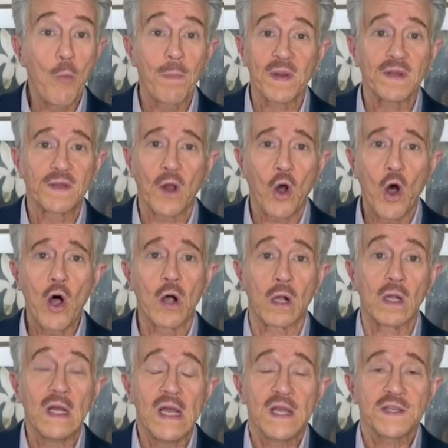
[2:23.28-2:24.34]
open to
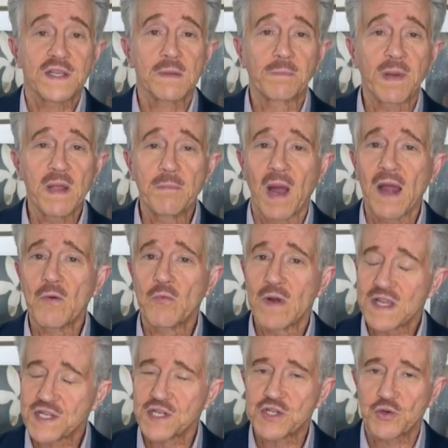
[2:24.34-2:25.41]
all simply by
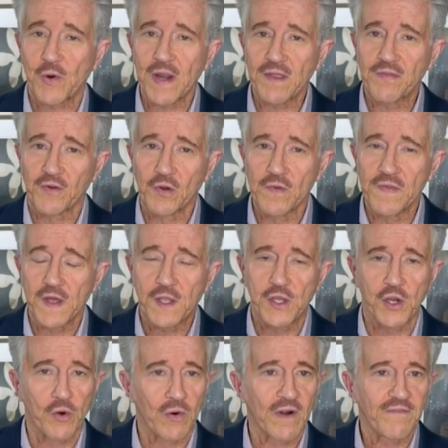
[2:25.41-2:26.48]
registering through the
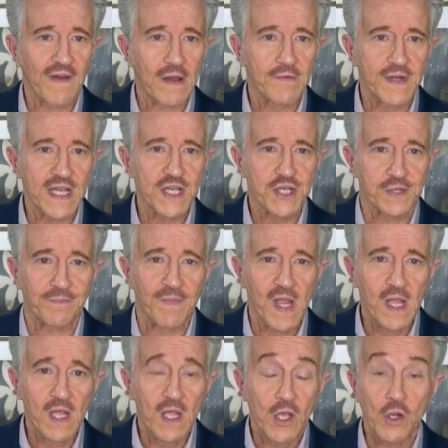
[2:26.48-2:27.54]
Cura Foundation.
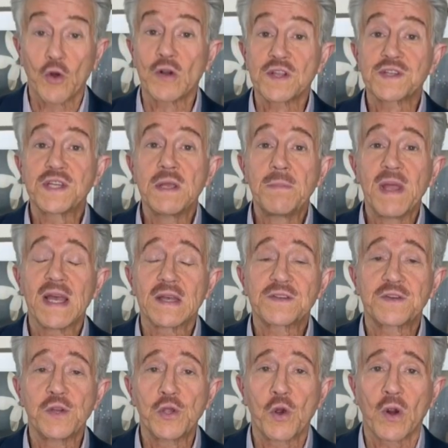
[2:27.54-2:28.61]
Go to
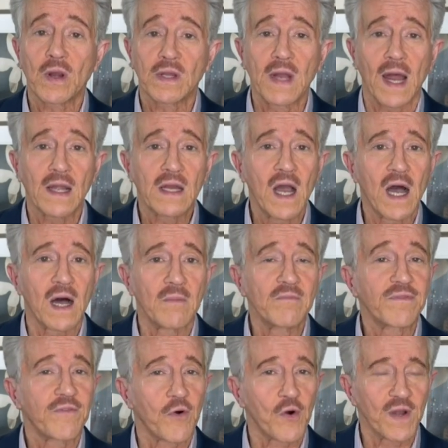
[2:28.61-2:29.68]

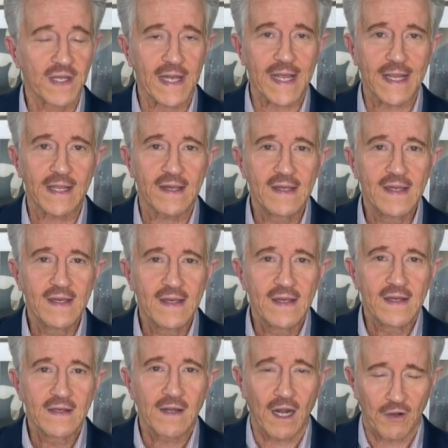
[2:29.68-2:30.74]
cbsnewyork.com for a link.
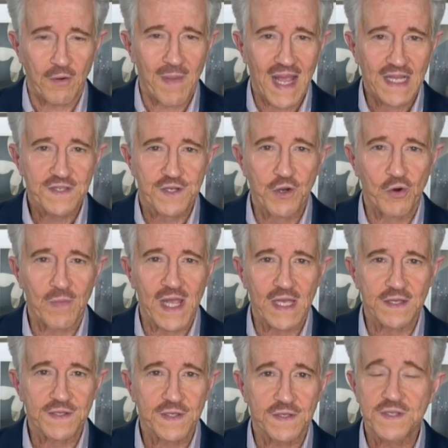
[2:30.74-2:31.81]
Dr. Max
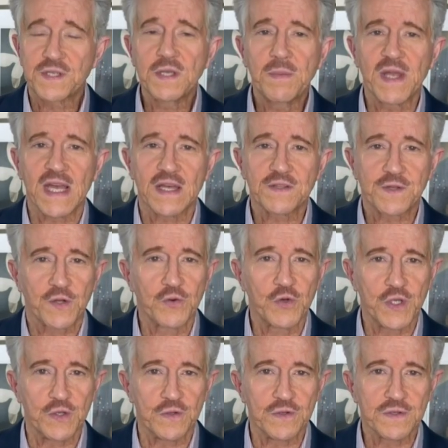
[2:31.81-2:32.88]
Gomez, CBS
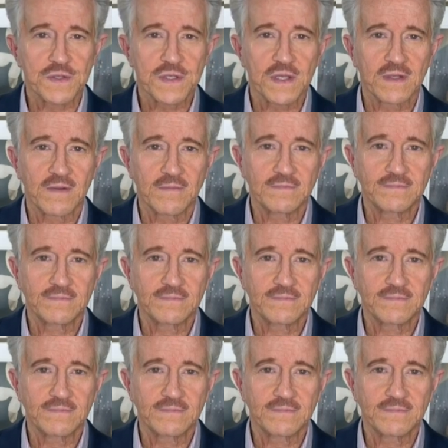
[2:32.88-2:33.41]
2 News.